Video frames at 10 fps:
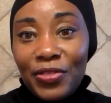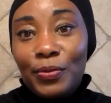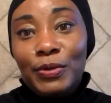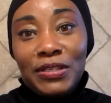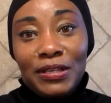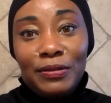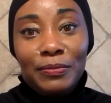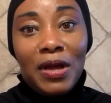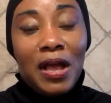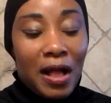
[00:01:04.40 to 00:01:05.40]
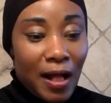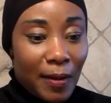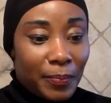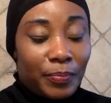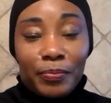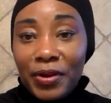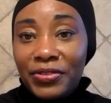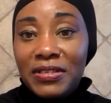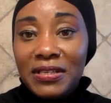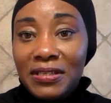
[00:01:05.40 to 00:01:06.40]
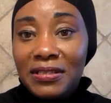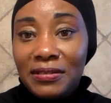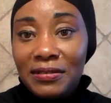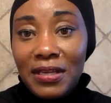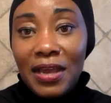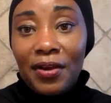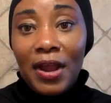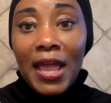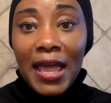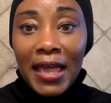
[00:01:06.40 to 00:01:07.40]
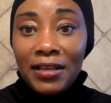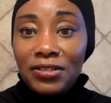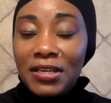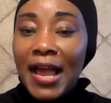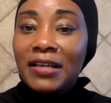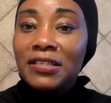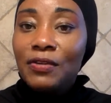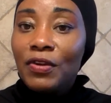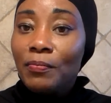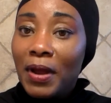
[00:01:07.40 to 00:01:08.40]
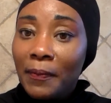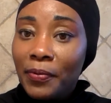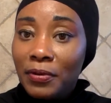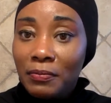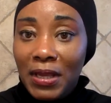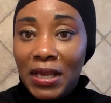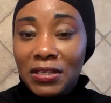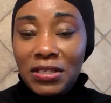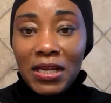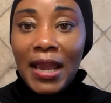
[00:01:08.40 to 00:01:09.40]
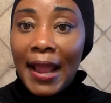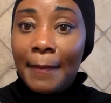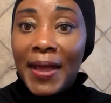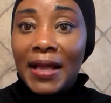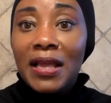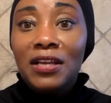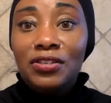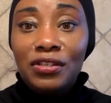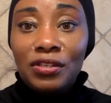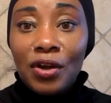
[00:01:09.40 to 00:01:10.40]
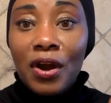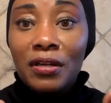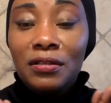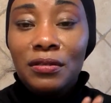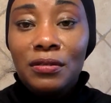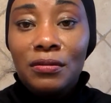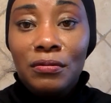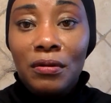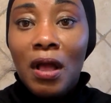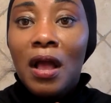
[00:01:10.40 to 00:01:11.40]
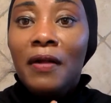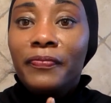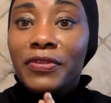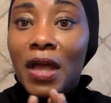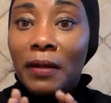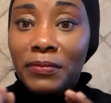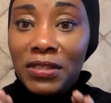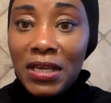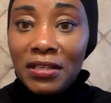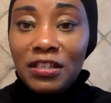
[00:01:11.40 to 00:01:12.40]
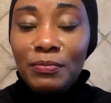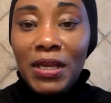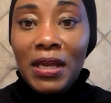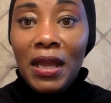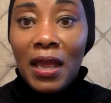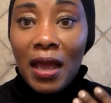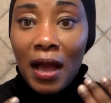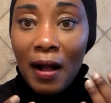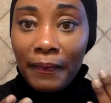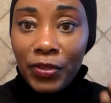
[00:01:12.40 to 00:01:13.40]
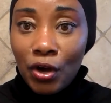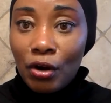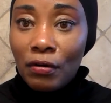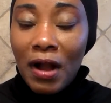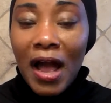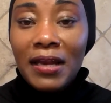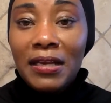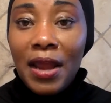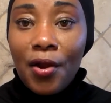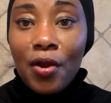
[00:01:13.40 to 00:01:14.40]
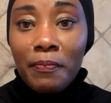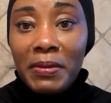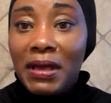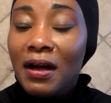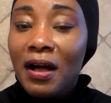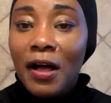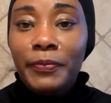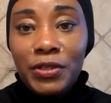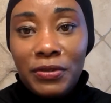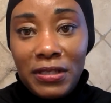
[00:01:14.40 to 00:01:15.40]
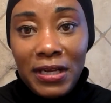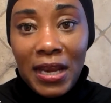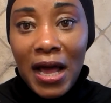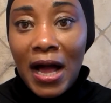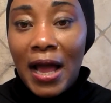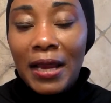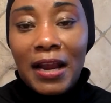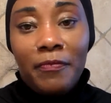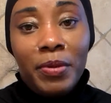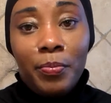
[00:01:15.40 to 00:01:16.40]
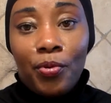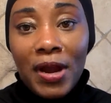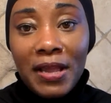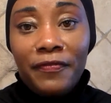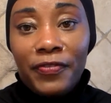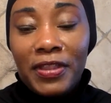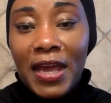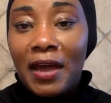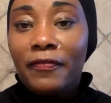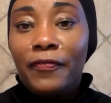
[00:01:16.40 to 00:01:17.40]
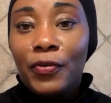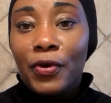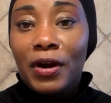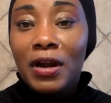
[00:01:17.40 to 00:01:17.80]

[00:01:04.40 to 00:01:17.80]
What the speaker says: another Muslim brothers and sisters here. And she actually remembered me, and she came back and she started to teach me the Quran in Arabic, alhamdulillah, and I've been praying for that